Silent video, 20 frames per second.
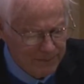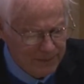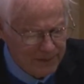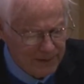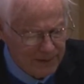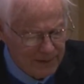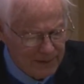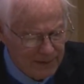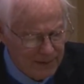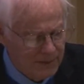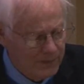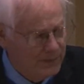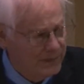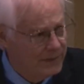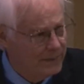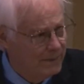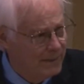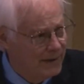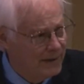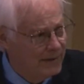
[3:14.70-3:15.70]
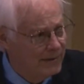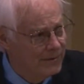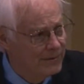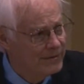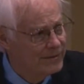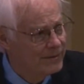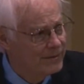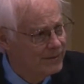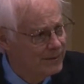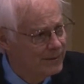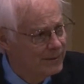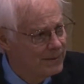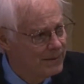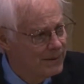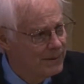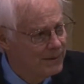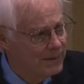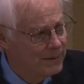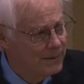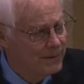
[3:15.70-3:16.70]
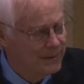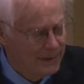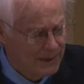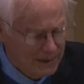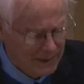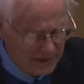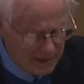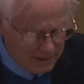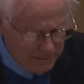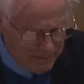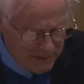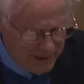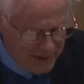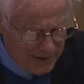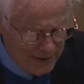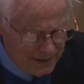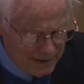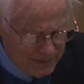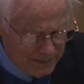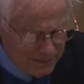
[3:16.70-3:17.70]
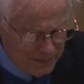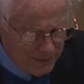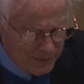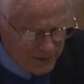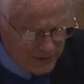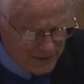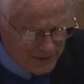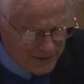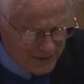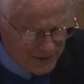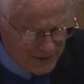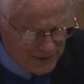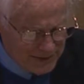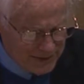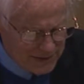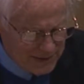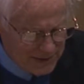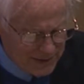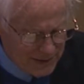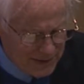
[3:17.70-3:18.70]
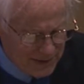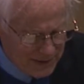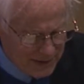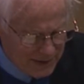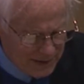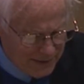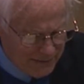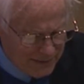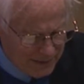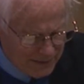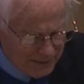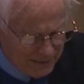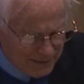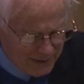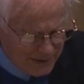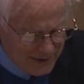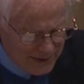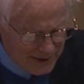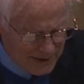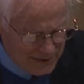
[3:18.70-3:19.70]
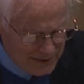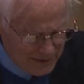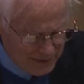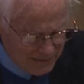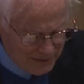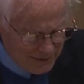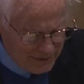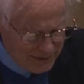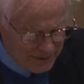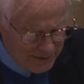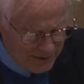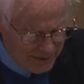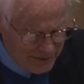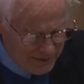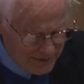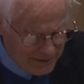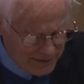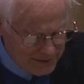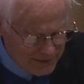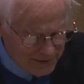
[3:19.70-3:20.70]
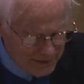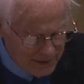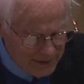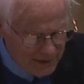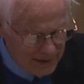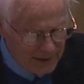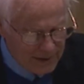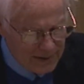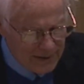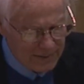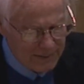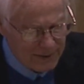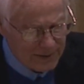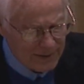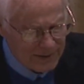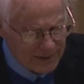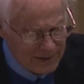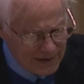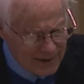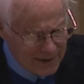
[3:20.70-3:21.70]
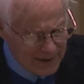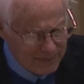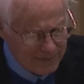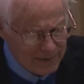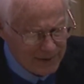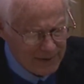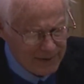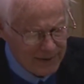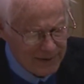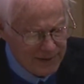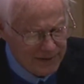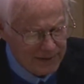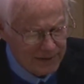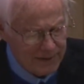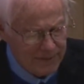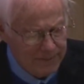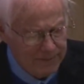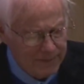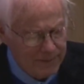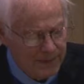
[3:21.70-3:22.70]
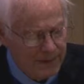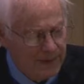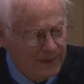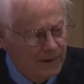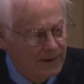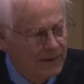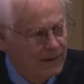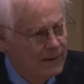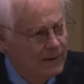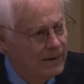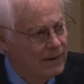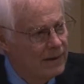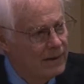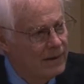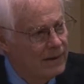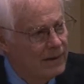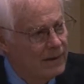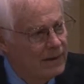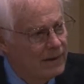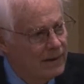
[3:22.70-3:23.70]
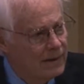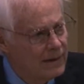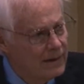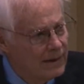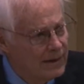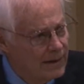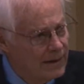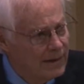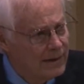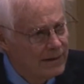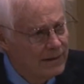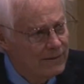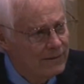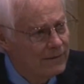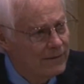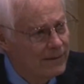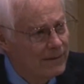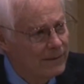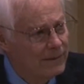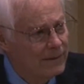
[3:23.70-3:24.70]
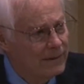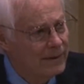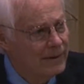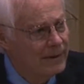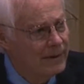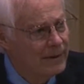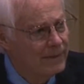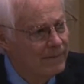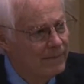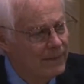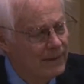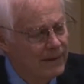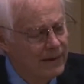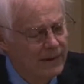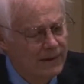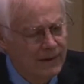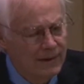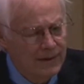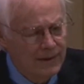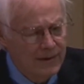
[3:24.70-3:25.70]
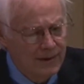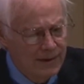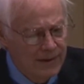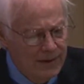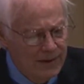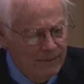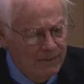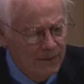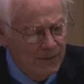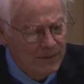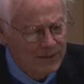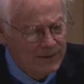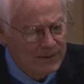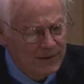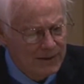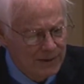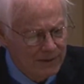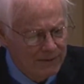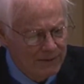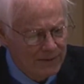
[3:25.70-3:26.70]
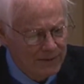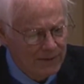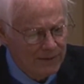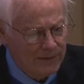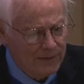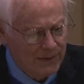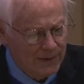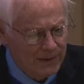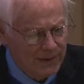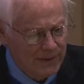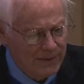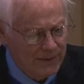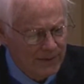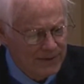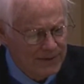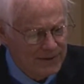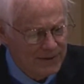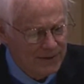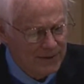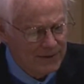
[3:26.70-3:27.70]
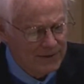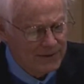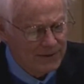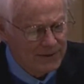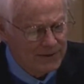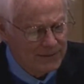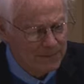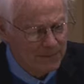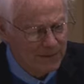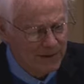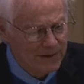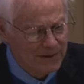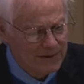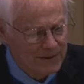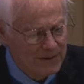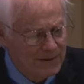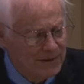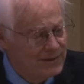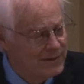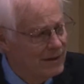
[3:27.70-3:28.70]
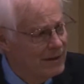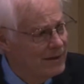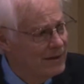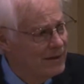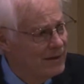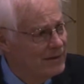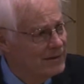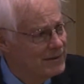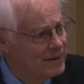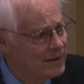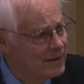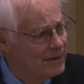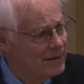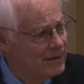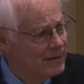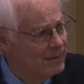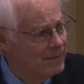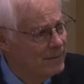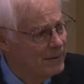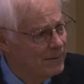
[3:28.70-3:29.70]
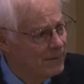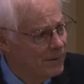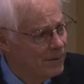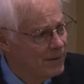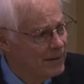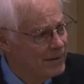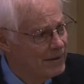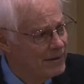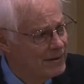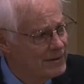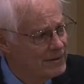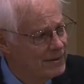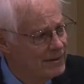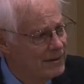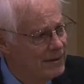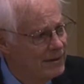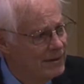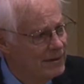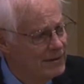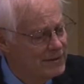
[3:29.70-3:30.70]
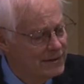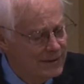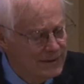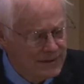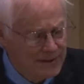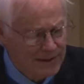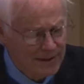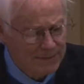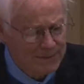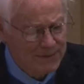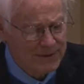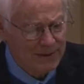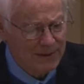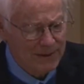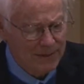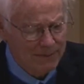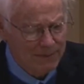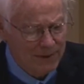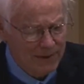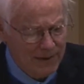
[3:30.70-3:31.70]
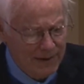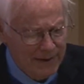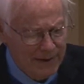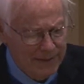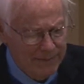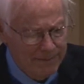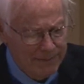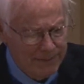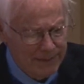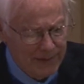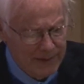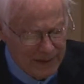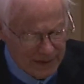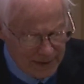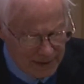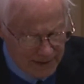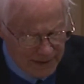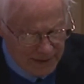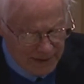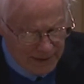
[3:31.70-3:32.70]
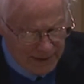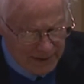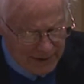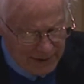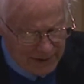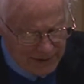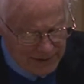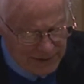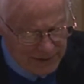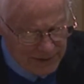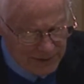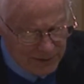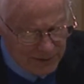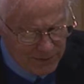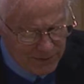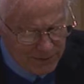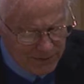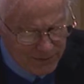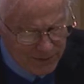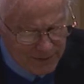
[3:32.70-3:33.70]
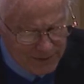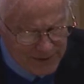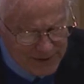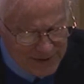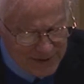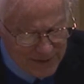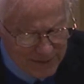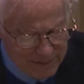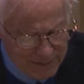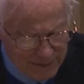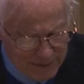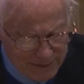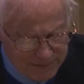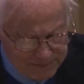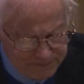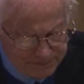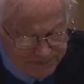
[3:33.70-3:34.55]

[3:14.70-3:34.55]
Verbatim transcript: uh, with manners, so though, though it may in most cases have an implication of good manners. But on Capitol Hill, not infrequently, uh, the most difficult language that is expressed any, is anything but raucous. It is exceptionally polite. And so, for example,